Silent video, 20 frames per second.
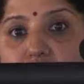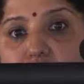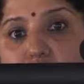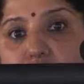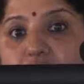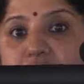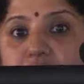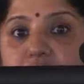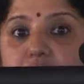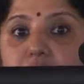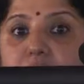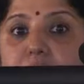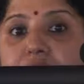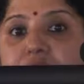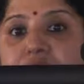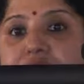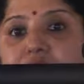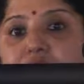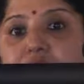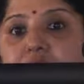So that can be
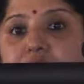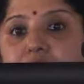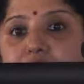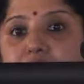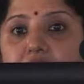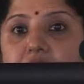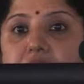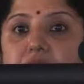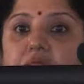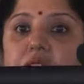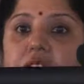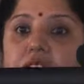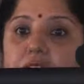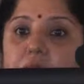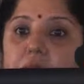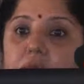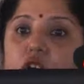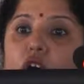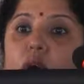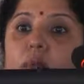inserted and that
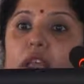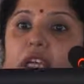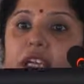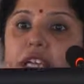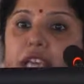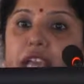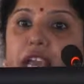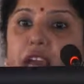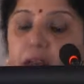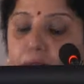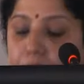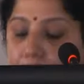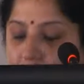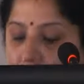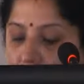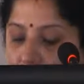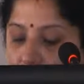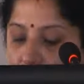abnormality can be